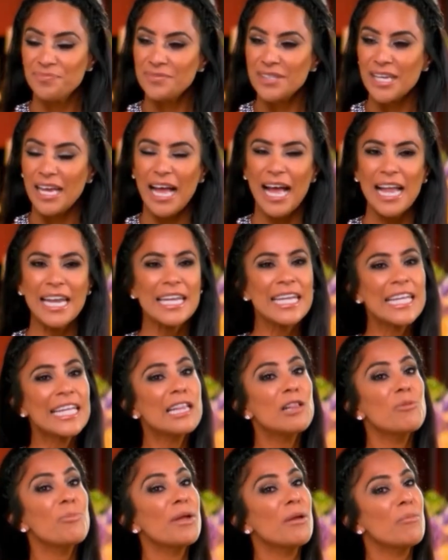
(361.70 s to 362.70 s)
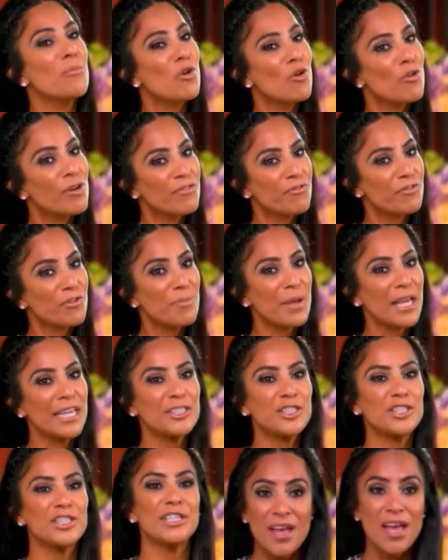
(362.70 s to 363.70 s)
a little bit more
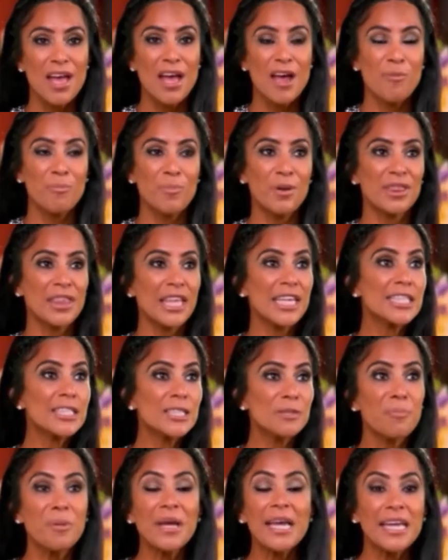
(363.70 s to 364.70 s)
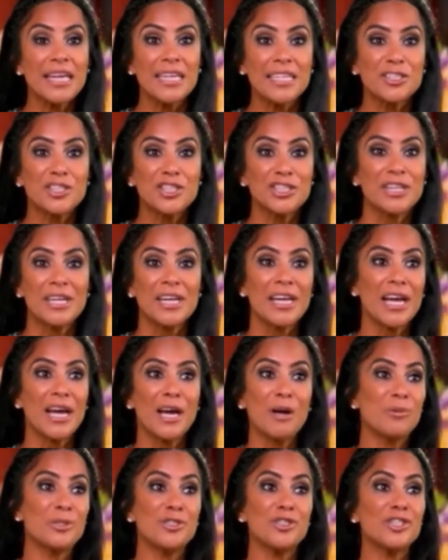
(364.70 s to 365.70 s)
information, but this speech
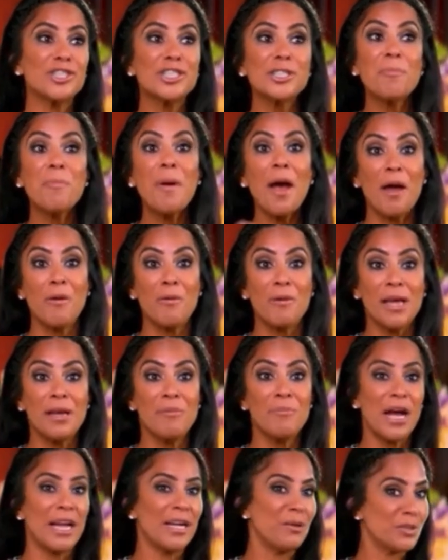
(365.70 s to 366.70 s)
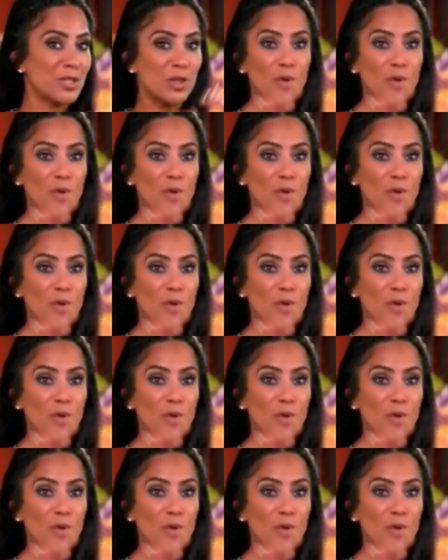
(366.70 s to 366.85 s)
was just a poem and it was all